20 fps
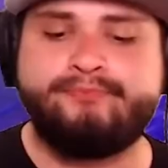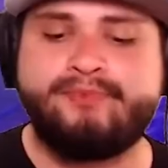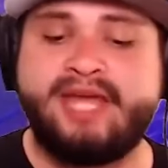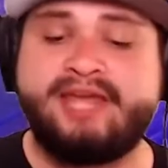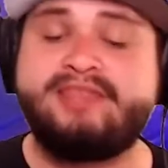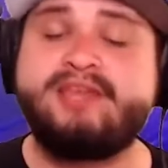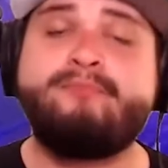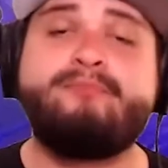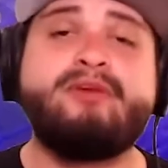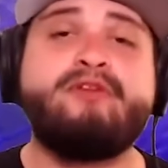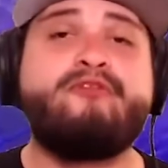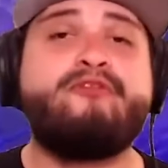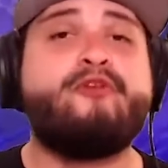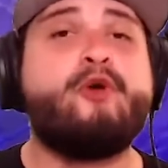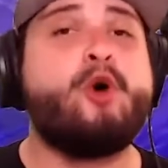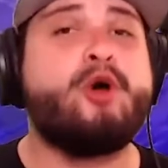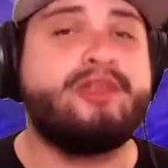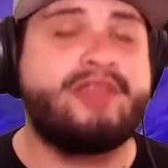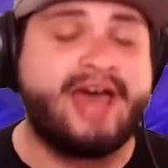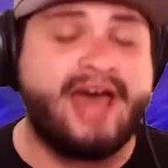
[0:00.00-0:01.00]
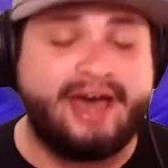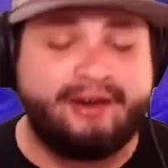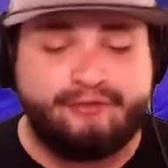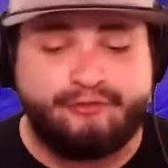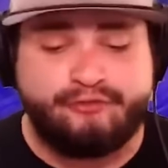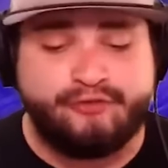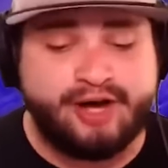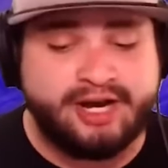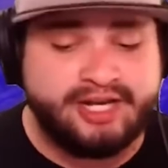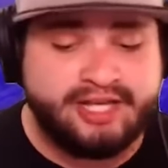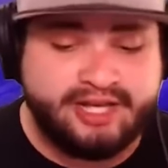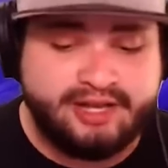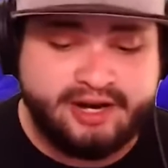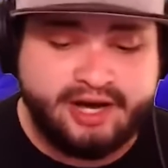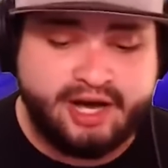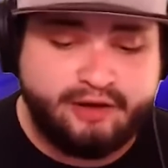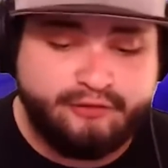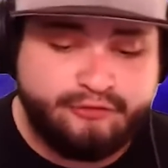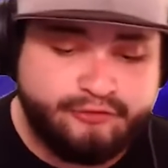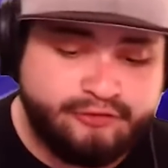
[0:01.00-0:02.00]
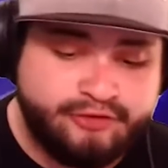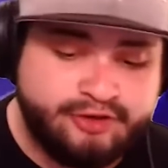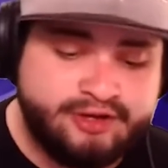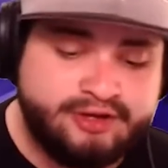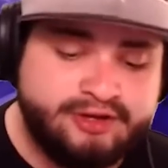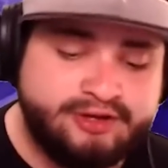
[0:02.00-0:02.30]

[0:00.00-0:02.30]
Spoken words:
then before that, funny enough,